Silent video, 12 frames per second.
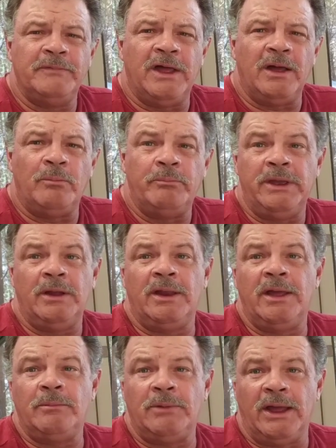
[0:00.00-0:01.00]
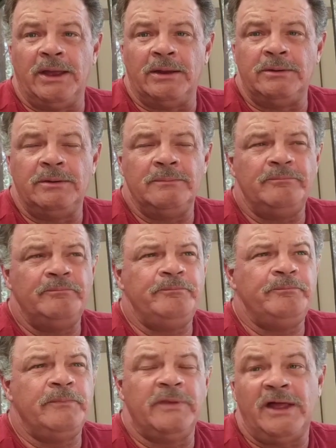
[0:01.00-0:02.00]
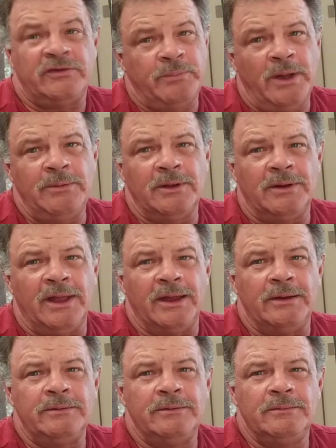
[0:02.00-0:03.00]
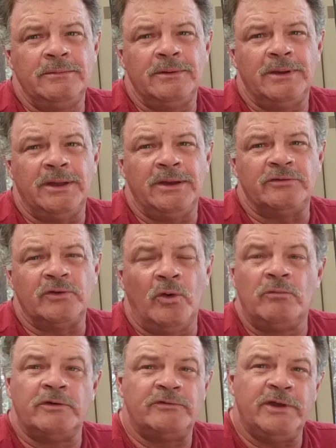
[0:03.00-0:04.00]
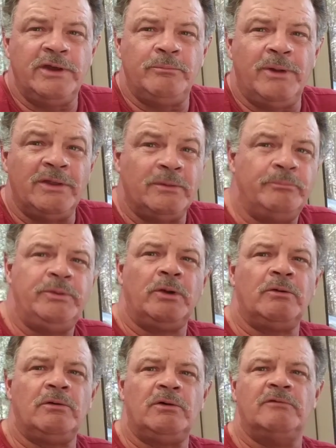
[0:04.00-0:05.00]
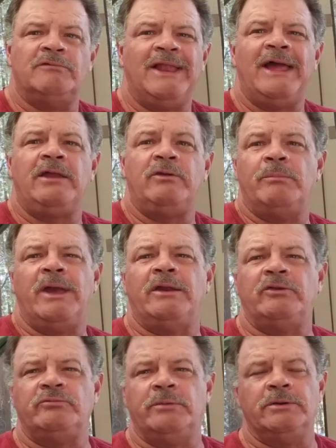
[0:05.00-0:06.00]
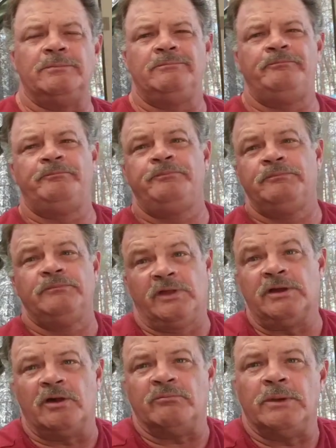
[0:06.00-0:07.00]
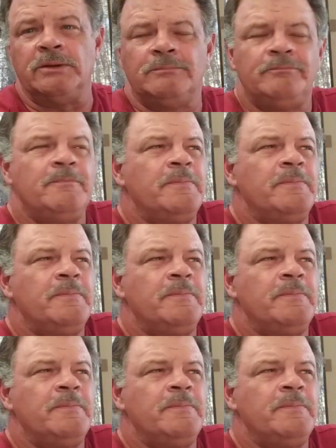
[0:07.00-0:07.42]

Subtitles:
Now, BLM land, that's public land, and it's overseen by the Bureau of Land Management, the government.